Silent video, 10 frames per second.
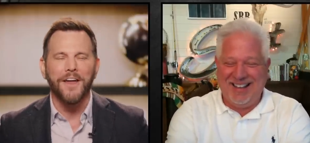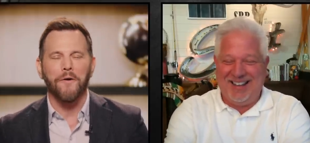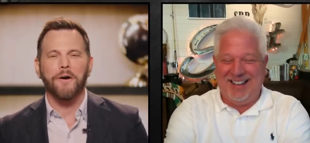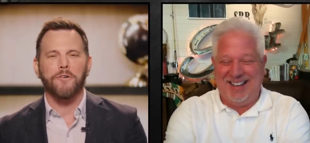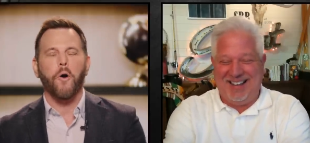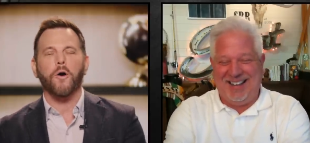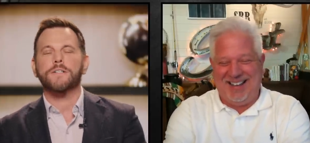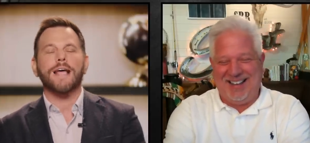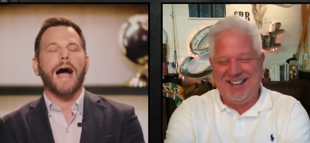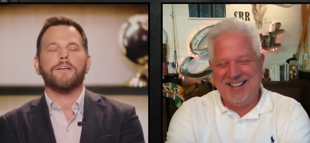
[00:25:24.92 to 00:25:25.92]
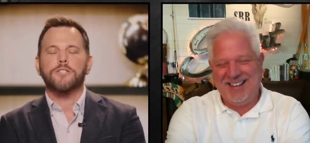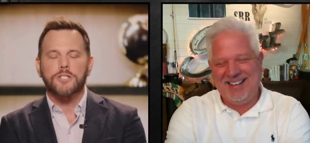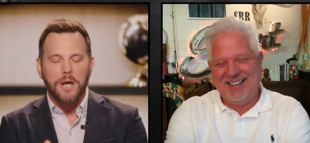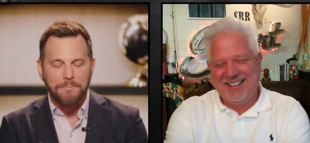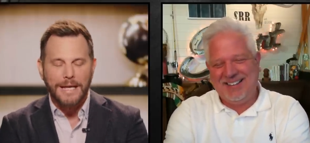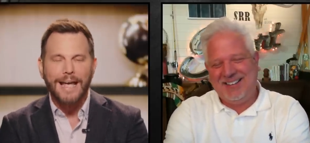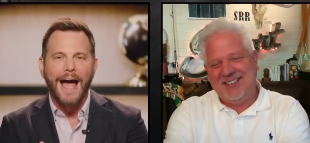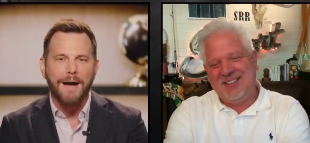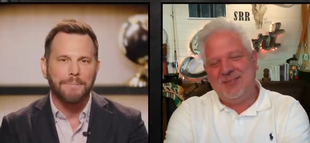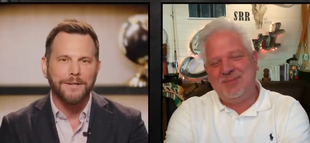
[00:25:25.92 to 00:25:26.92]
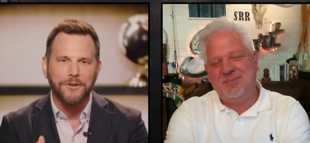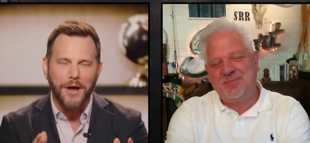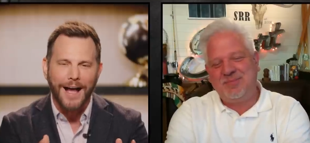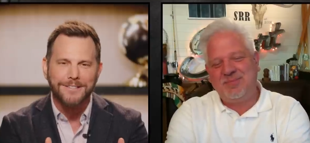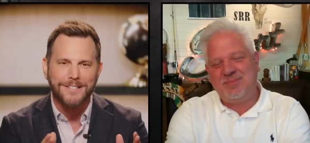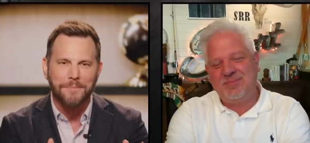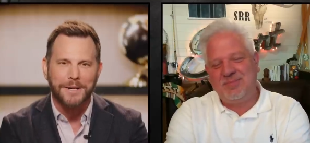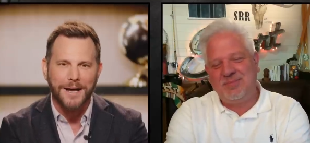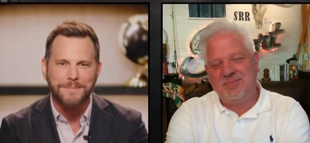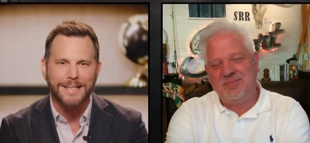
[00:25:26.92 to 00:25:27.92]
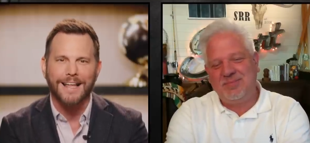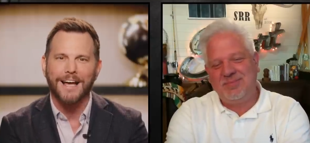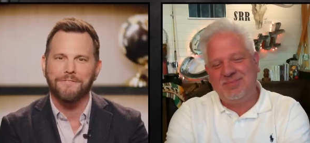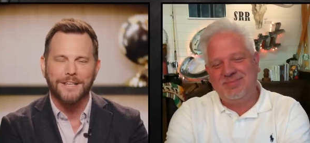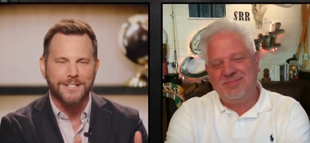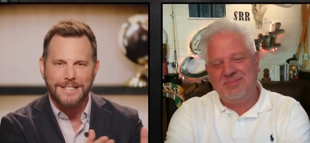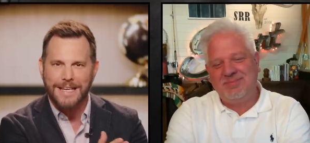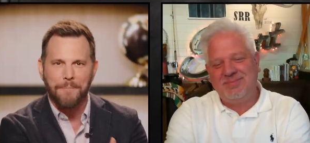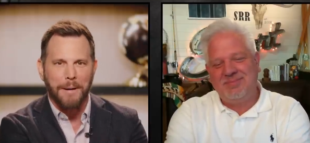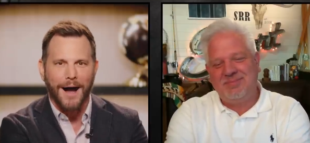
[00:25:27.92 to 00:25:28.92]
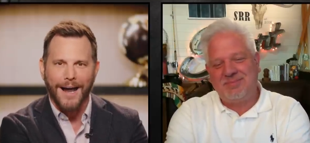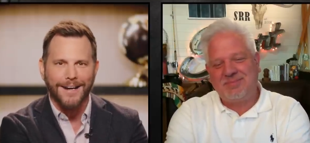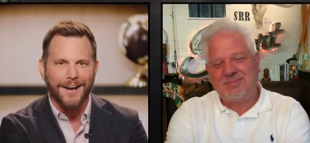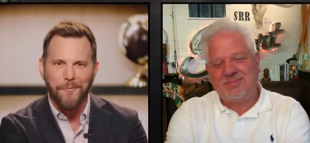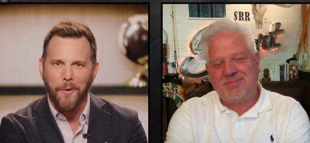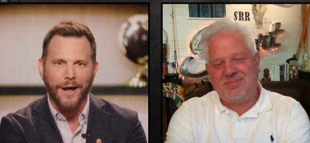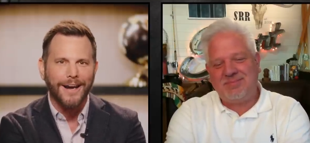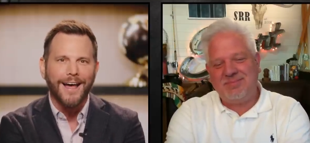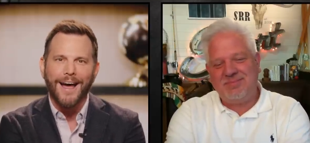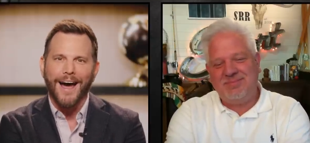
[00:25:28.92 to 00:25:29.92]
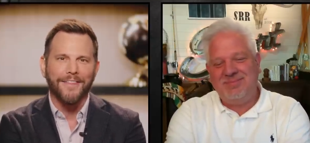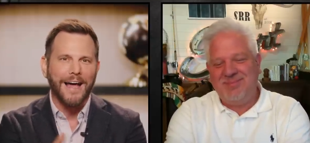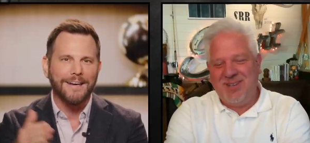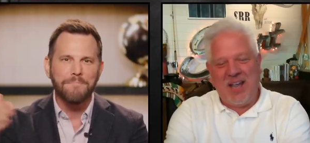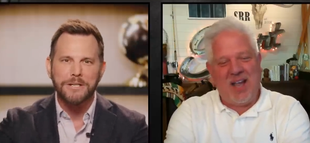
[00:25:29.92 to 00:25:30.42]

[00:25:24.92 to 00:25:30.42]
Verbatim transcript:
Speaker 1: no, of course. I, something happened. You know how sometimes in life you just get behind on one, and then yeah.